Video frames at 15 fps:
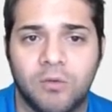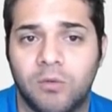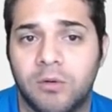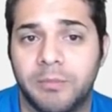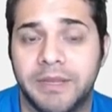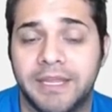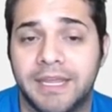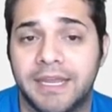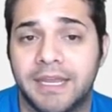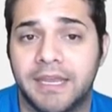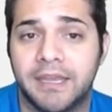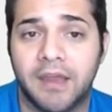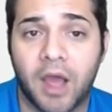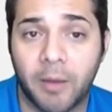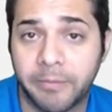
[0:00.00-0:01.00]
will begin
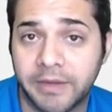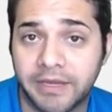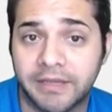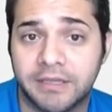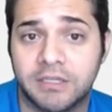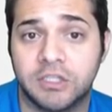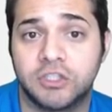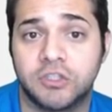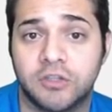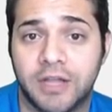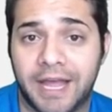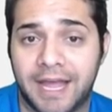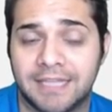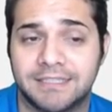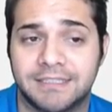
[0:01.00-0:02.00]
adopting
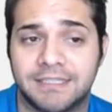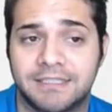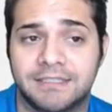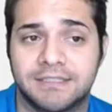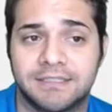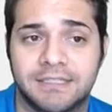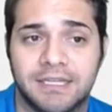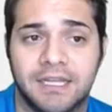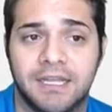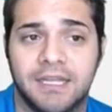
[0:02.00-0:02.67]
digital assets.